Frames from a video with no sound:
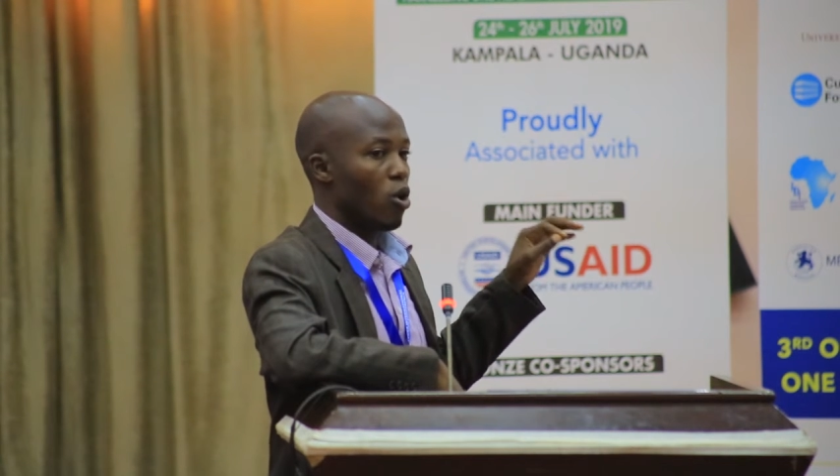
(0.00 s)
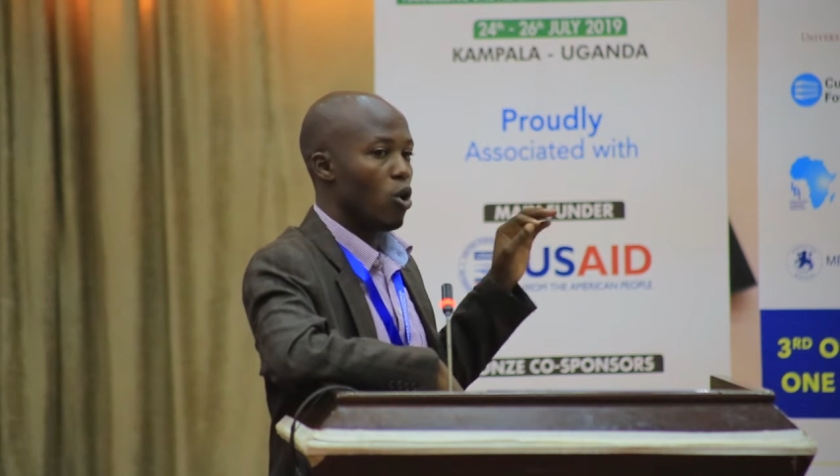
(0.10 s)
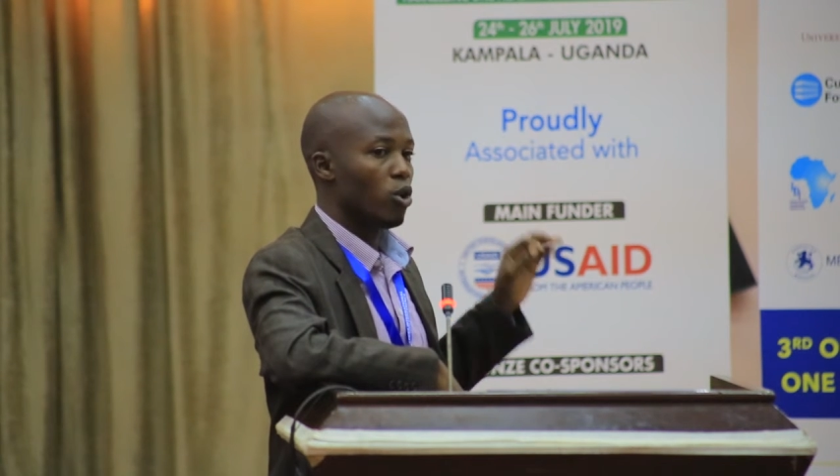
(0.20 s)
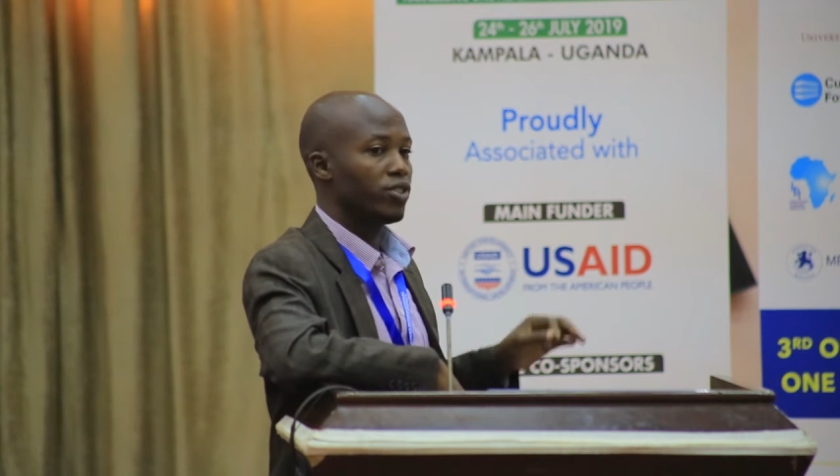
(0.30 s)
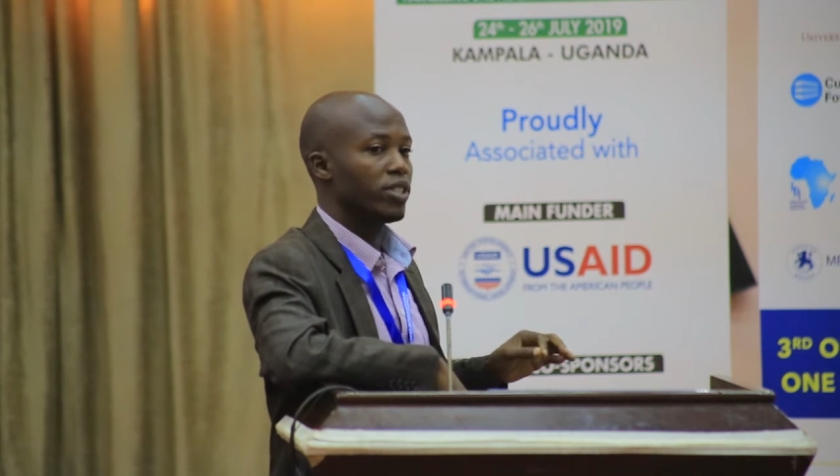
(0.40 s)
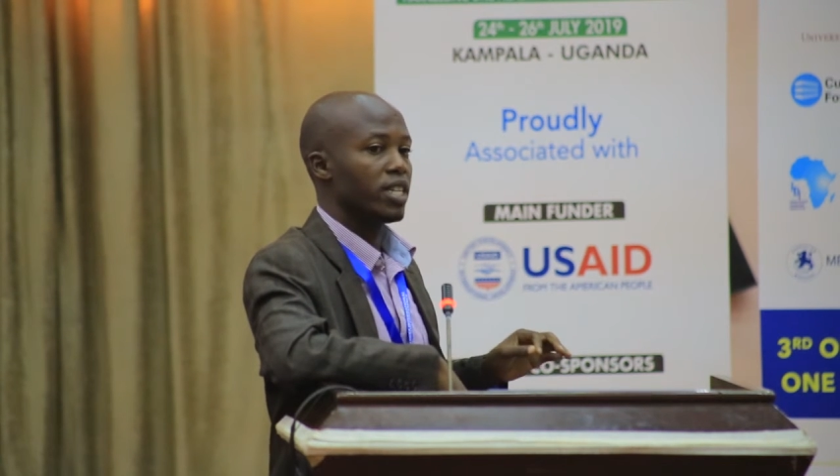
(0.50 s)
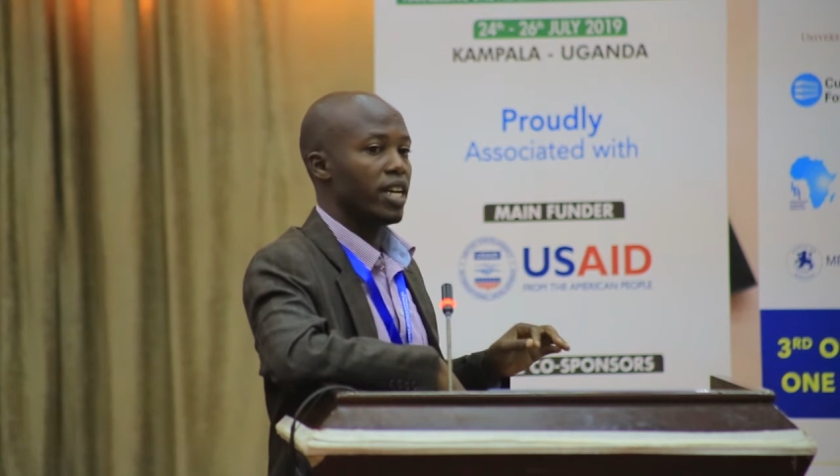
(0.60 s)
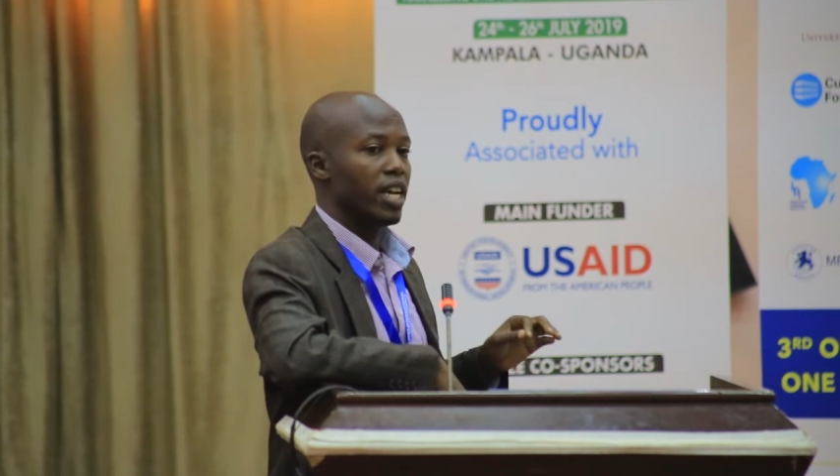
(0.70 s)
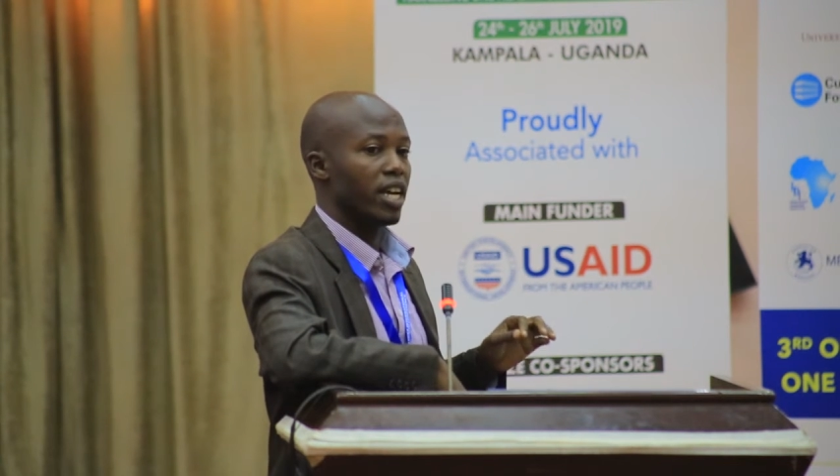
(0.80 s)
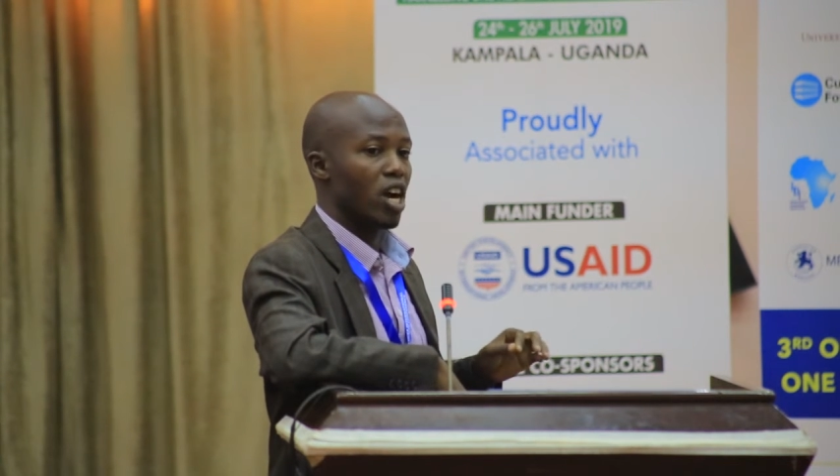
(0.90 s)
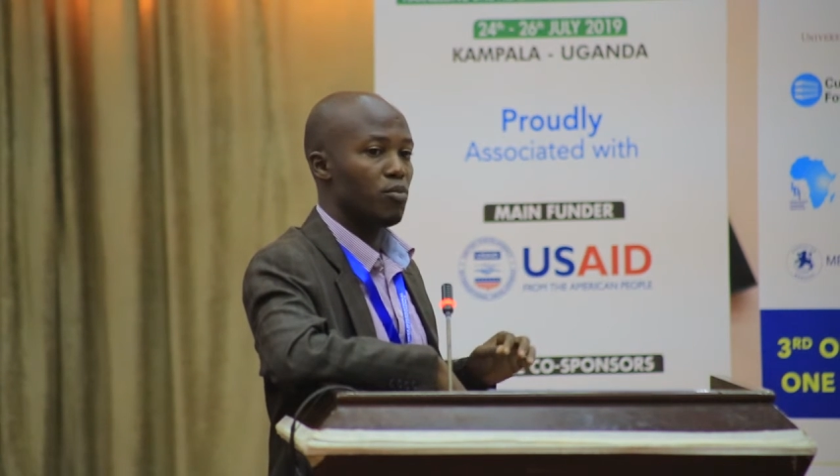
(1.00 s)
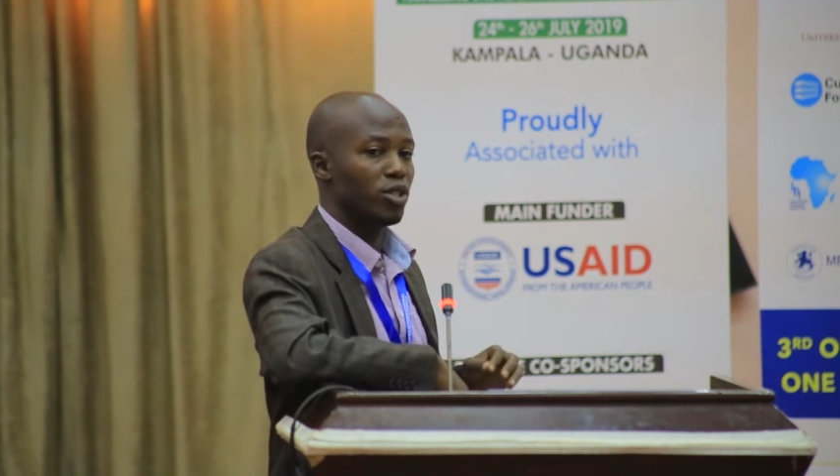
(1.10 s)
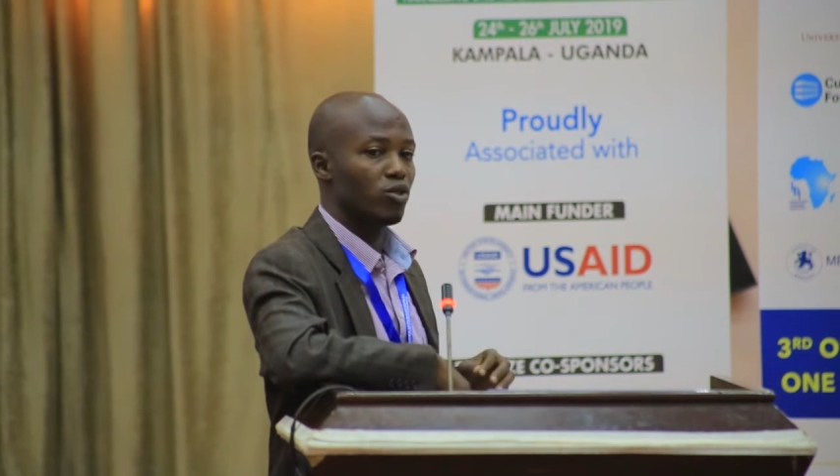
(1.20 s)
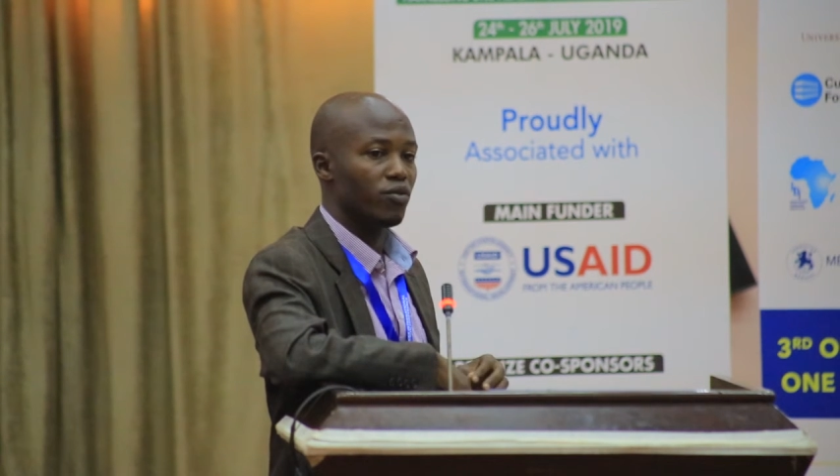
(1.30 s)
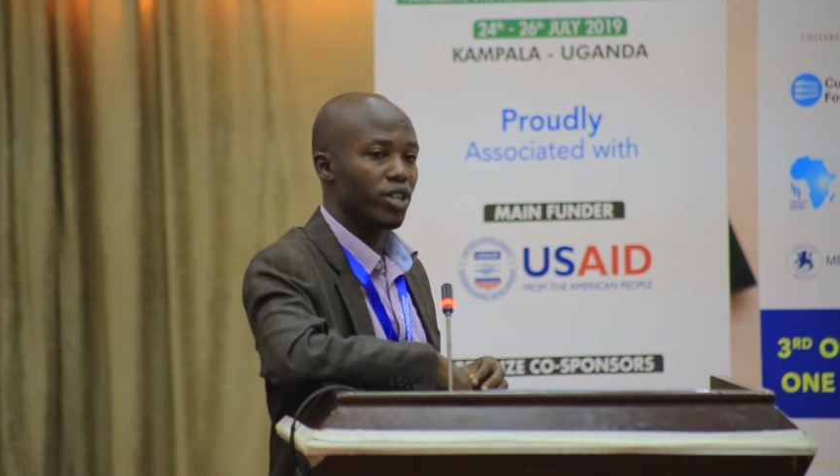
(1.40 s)
hosts a
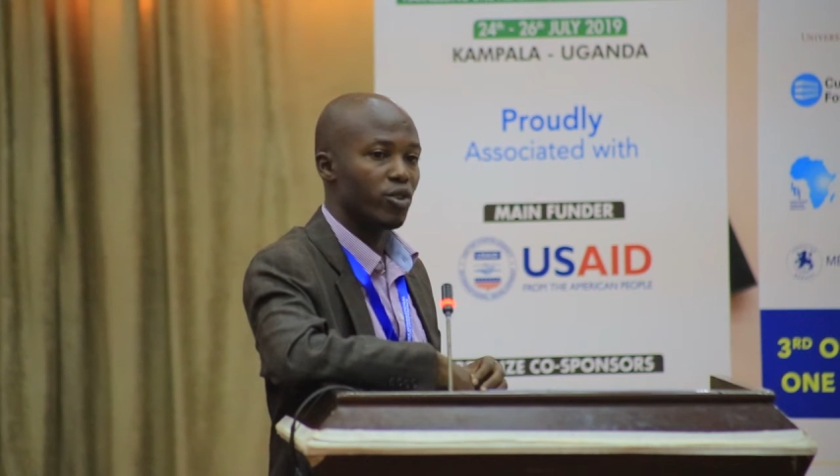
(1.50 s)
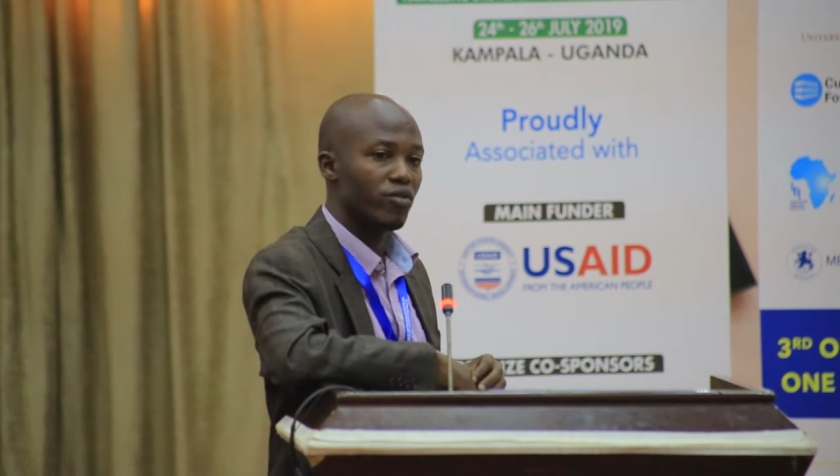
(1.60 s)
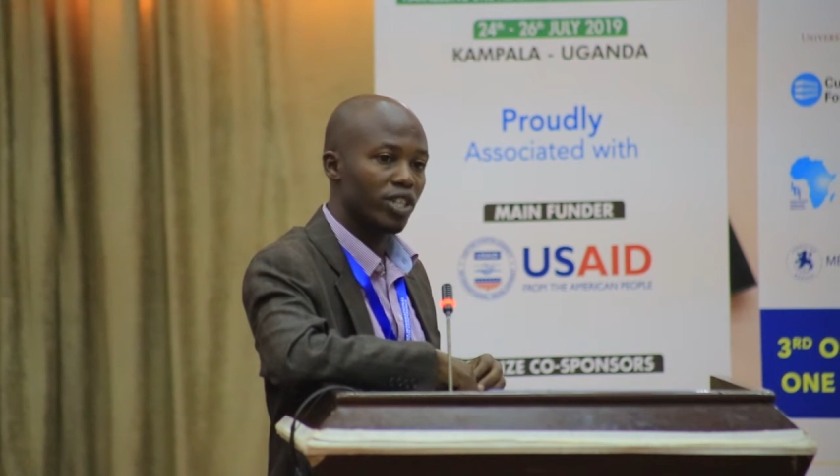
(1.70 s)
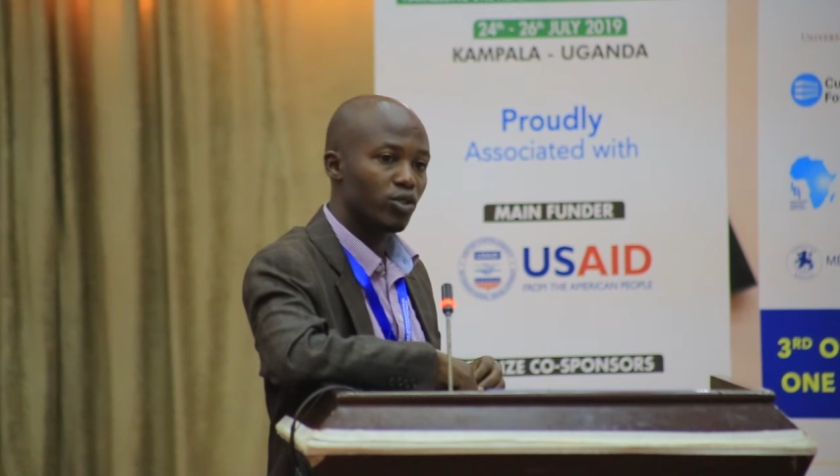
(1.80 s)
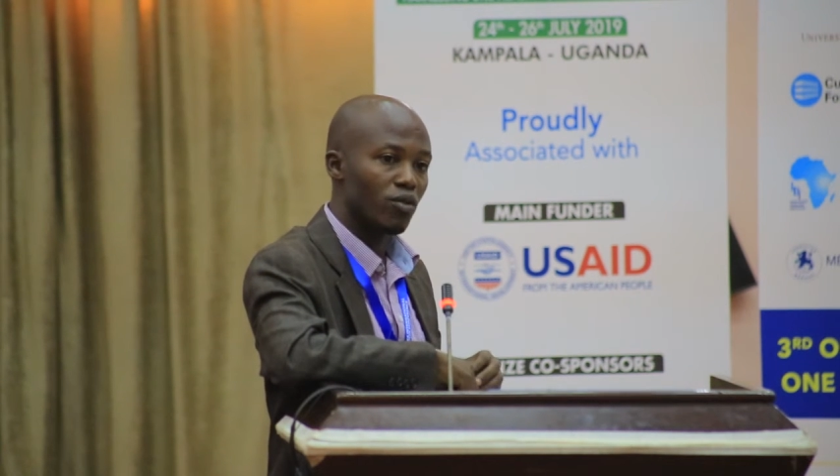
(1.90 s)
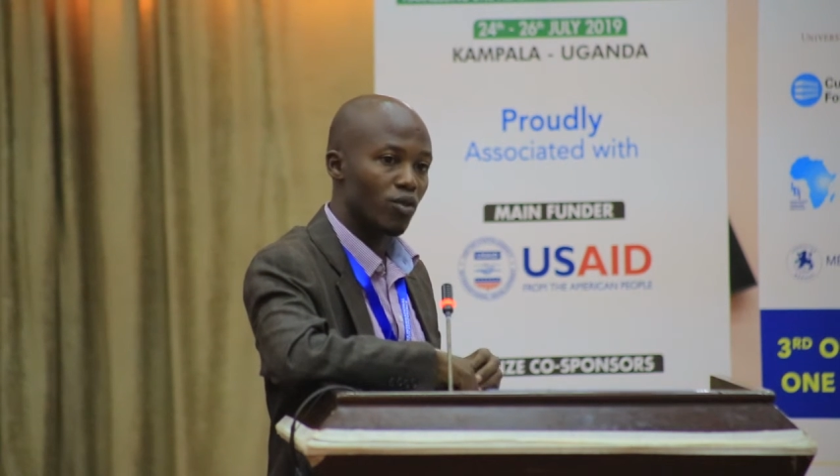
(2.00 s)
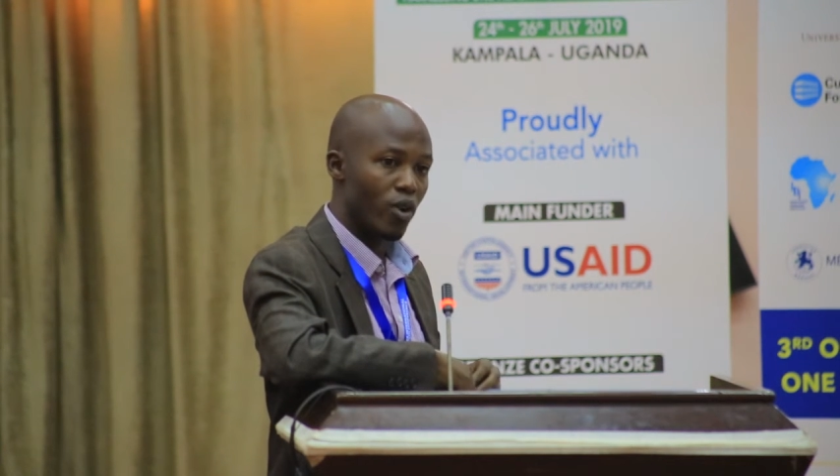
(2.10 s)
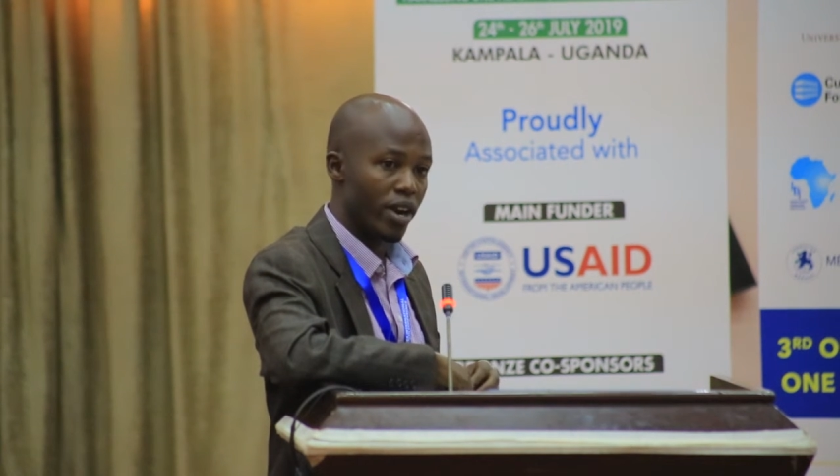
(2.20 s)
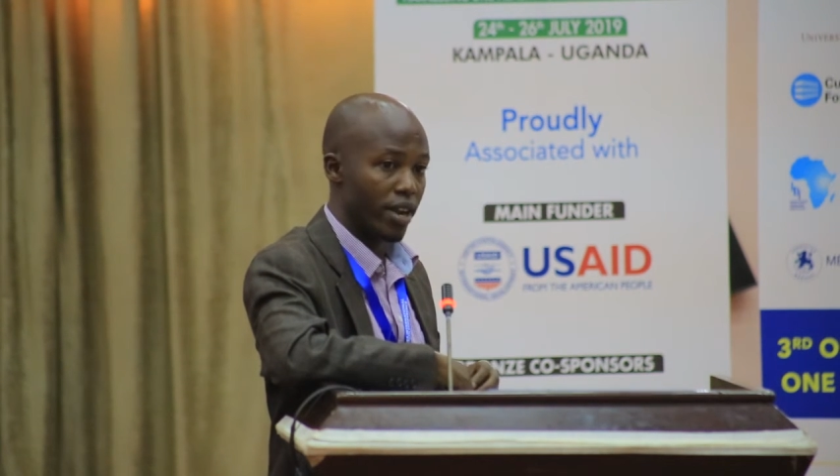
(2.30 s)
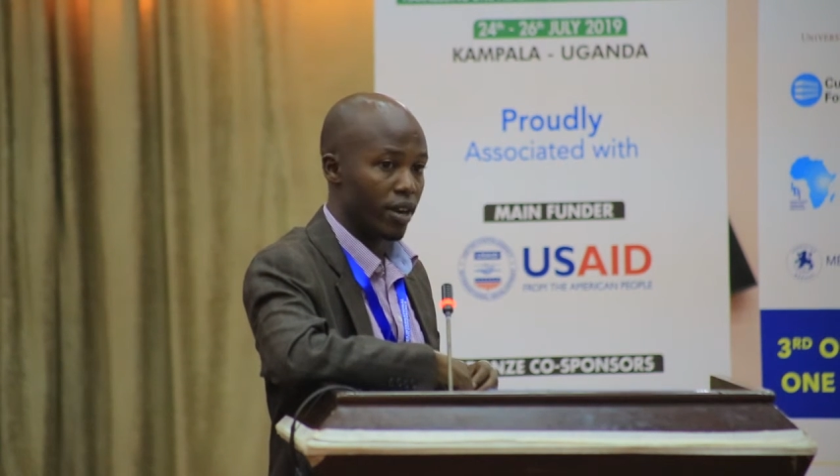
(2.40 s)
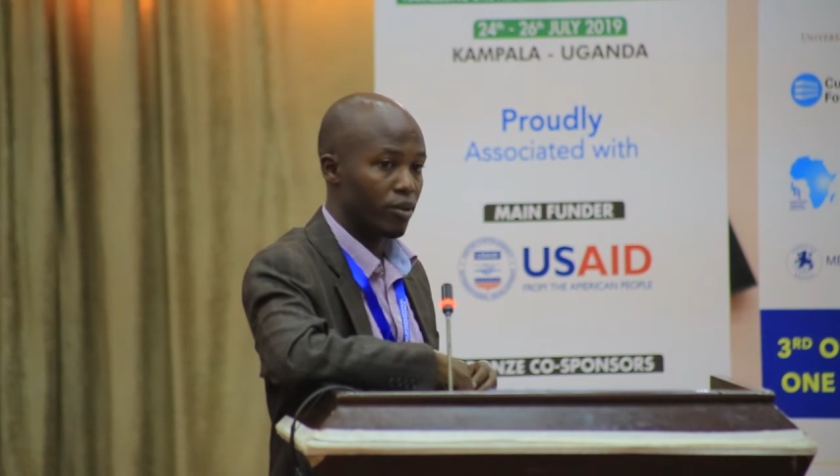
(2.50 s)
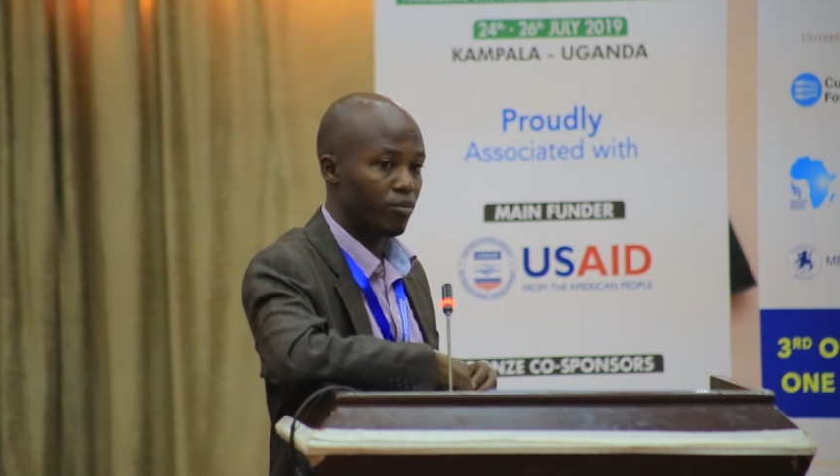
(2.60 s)
campus of the University of Rwanda.